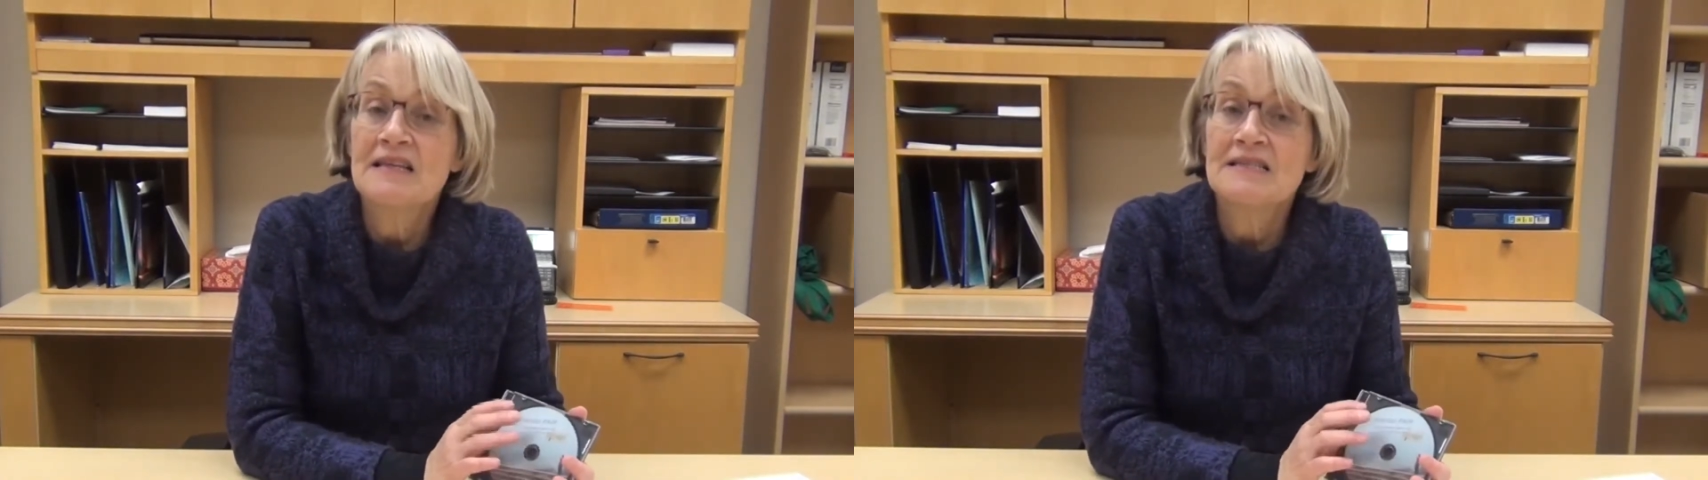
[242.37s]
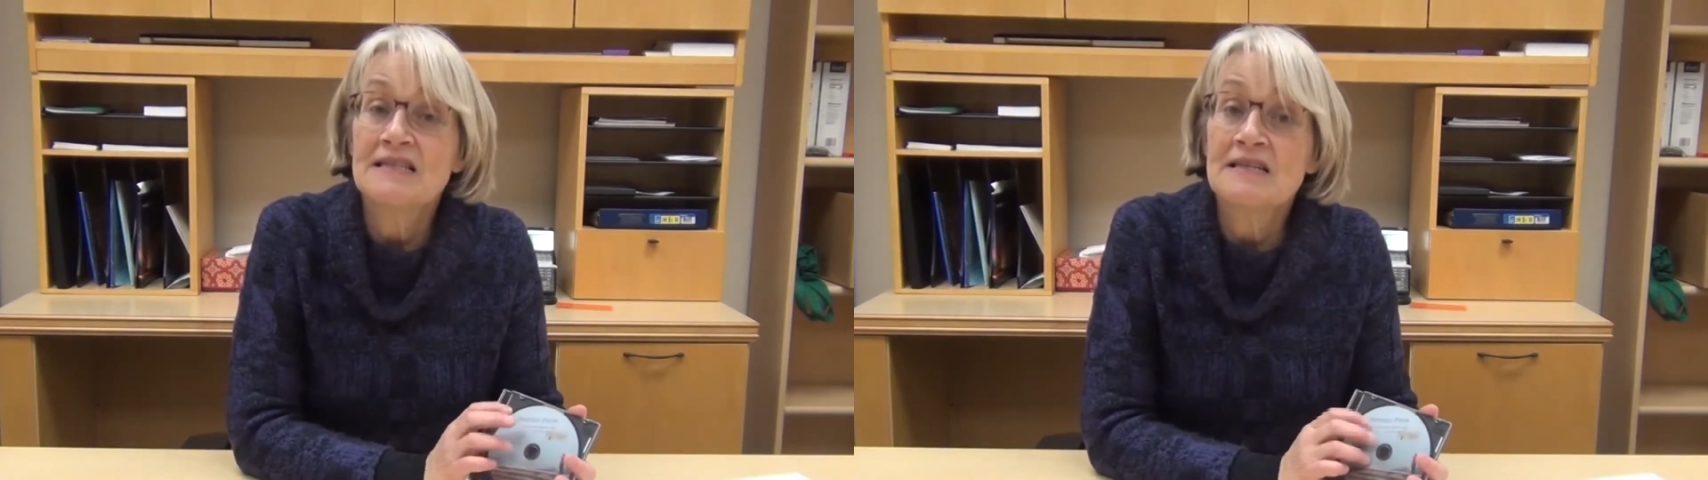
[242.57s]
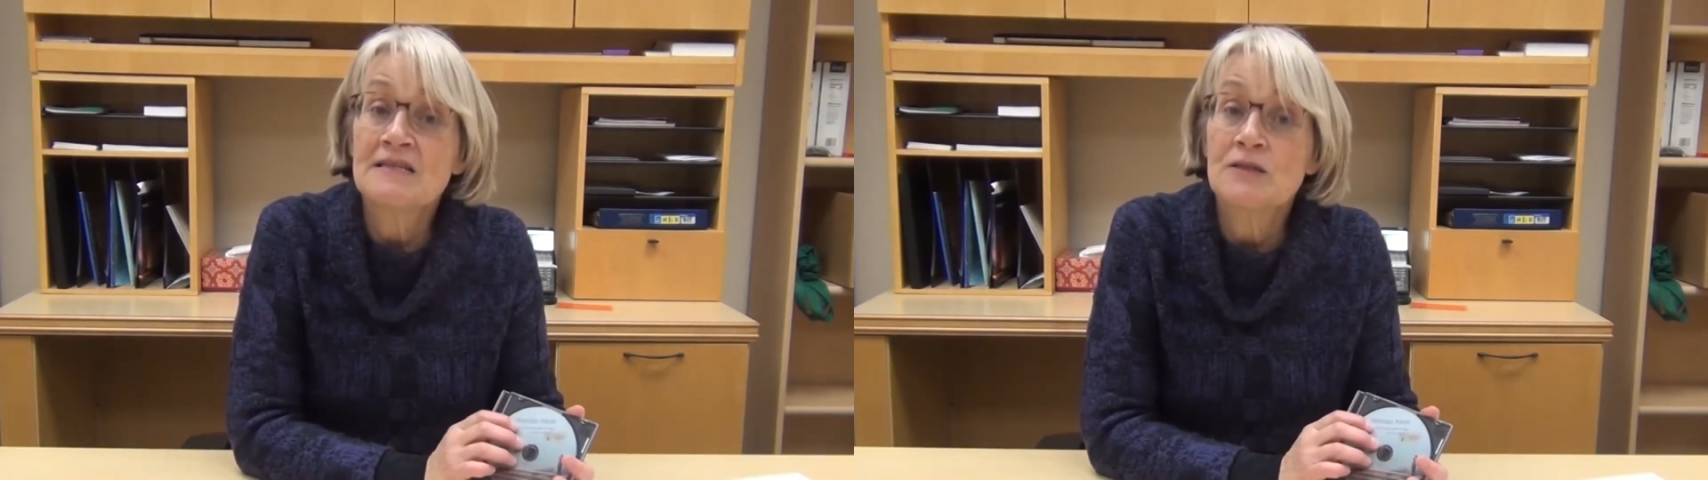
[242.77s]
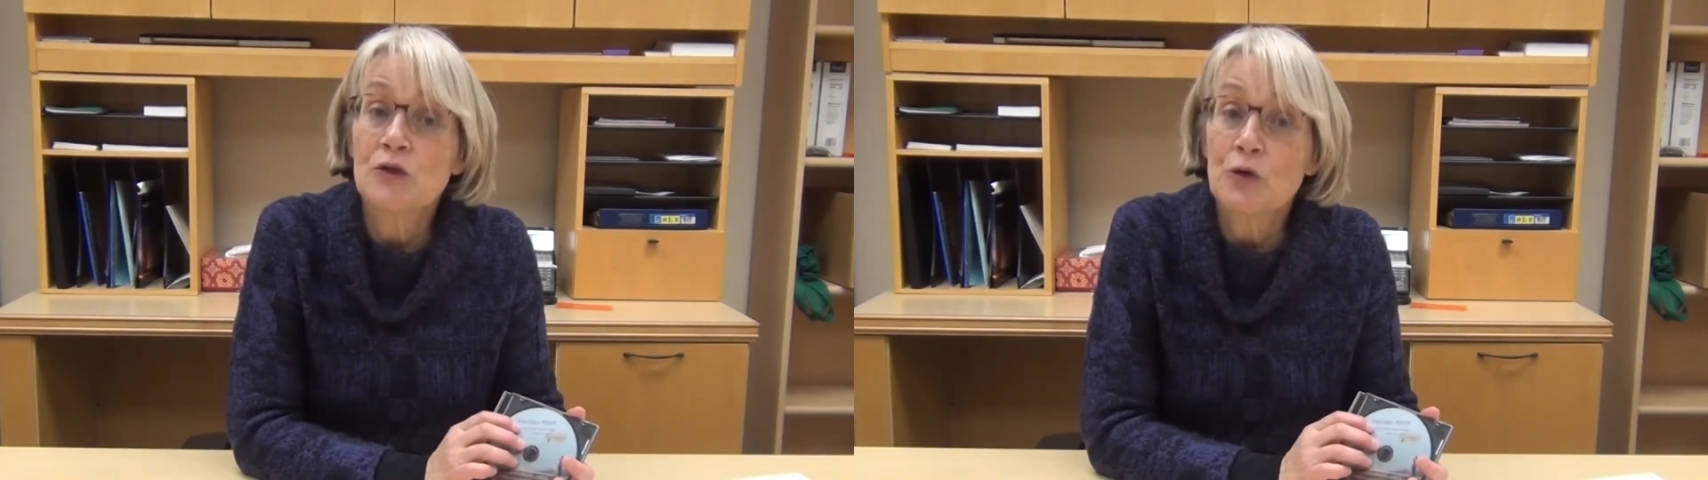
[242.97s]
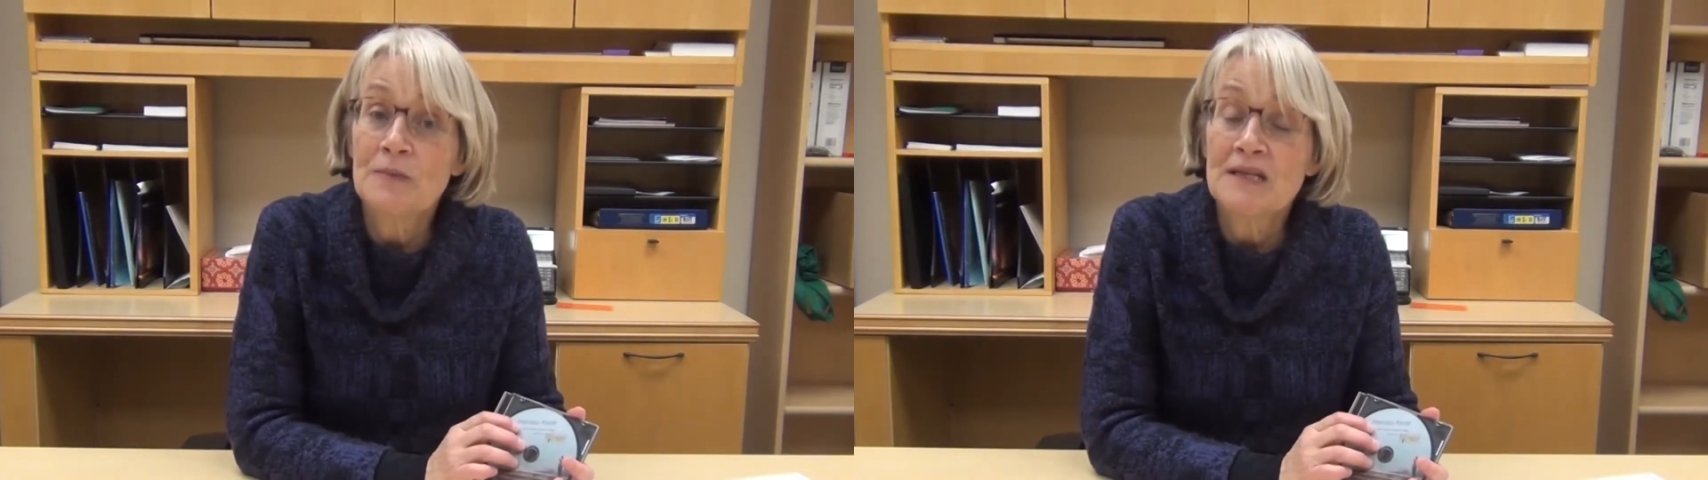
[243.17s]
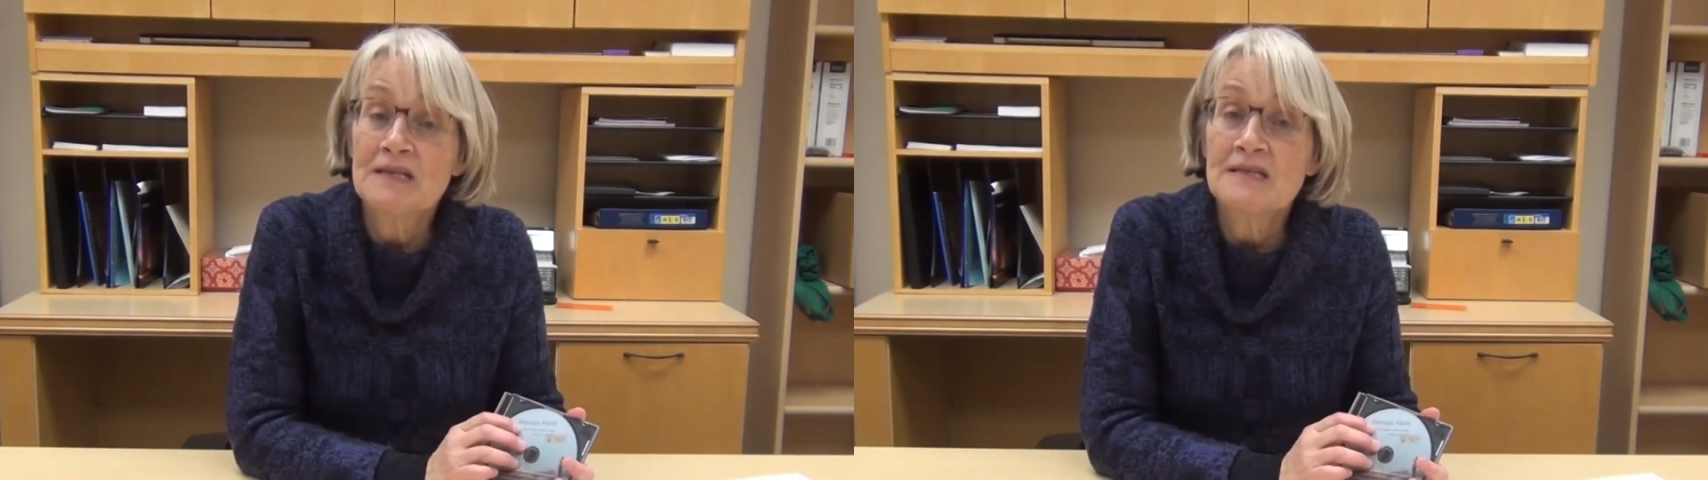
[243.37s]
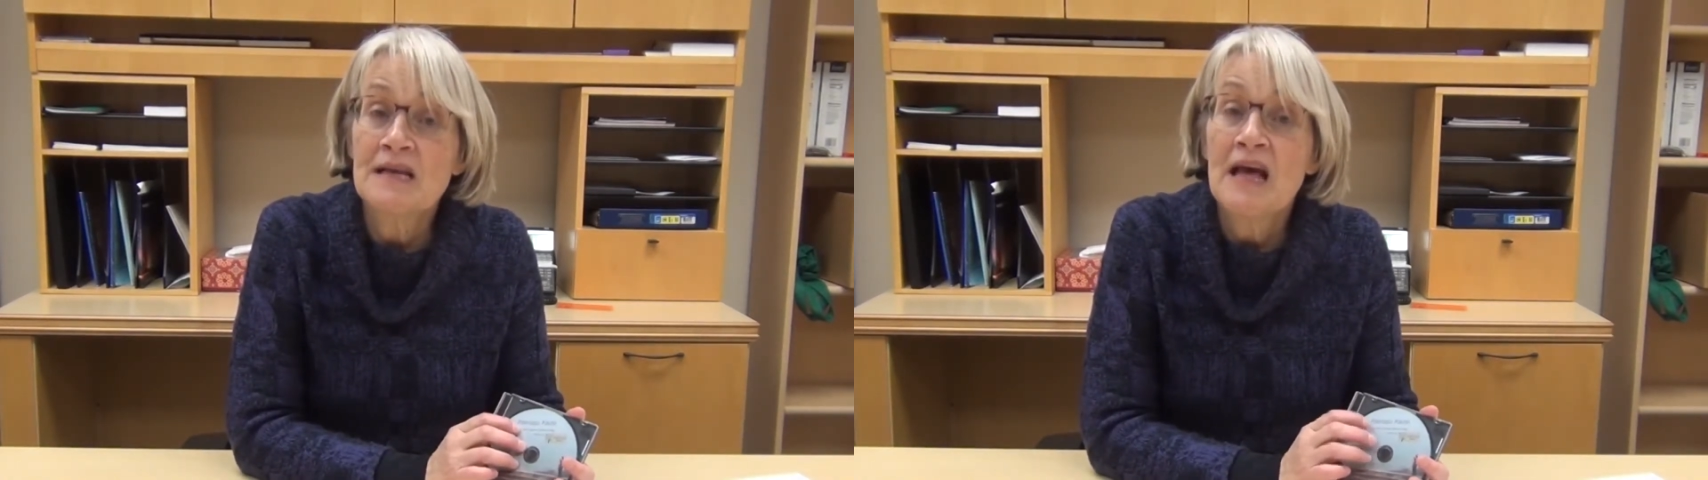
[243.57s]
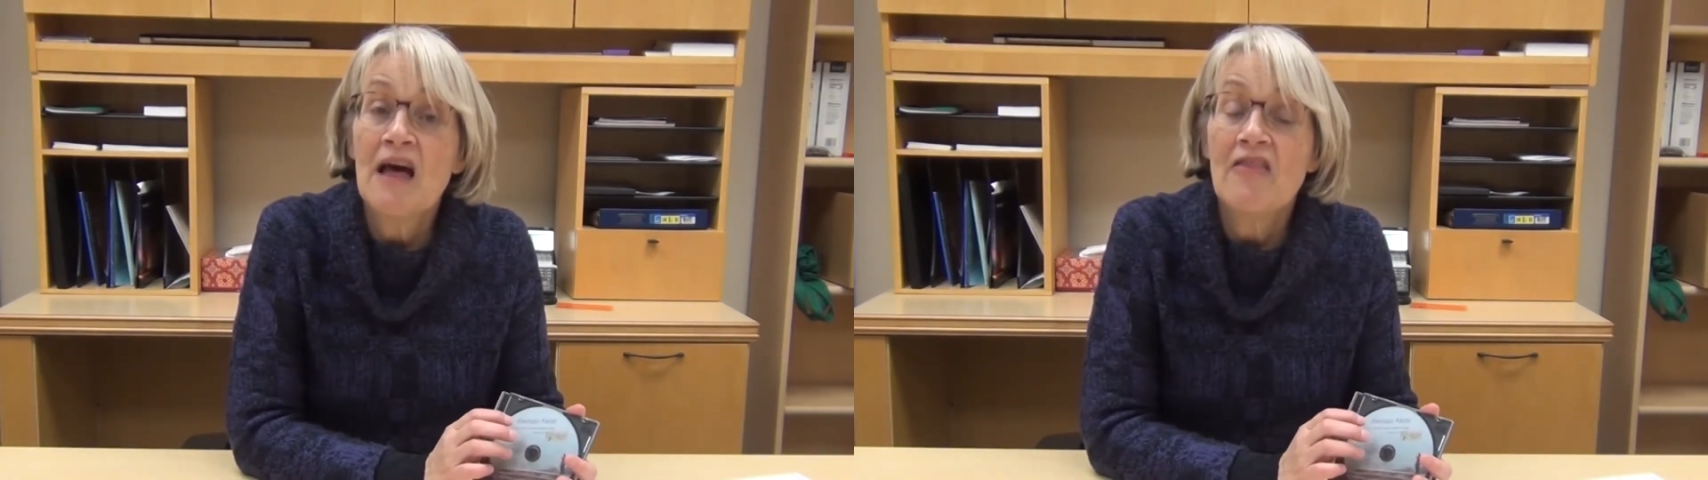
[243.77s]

the six sermons